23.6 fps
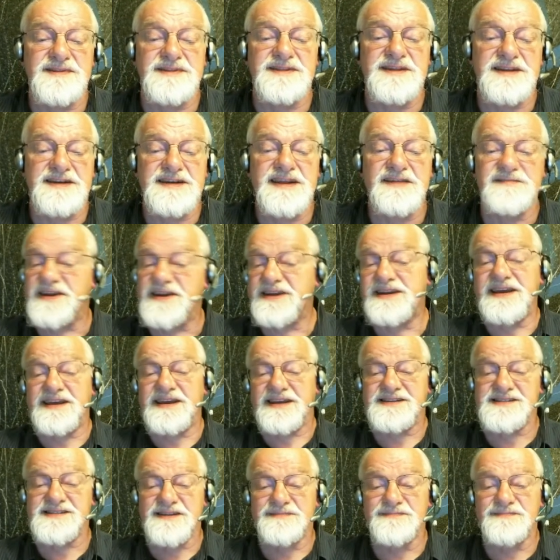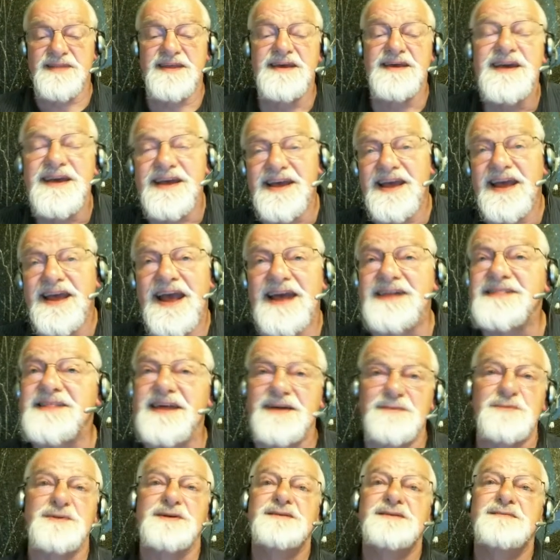the DVDs, and
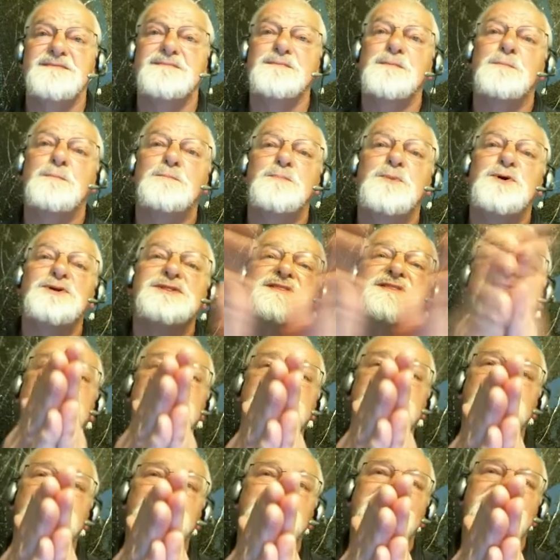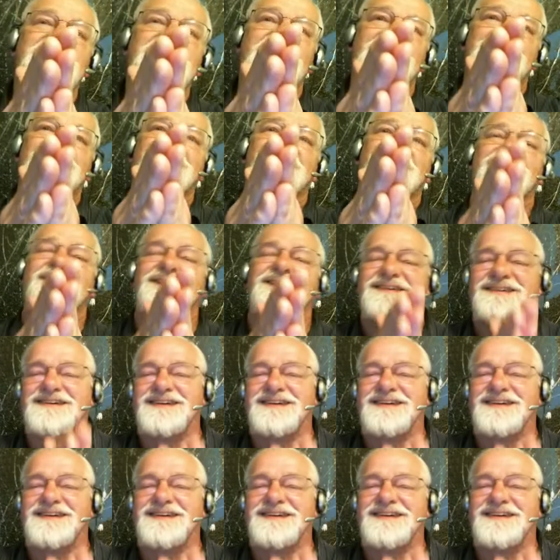they would put the two together,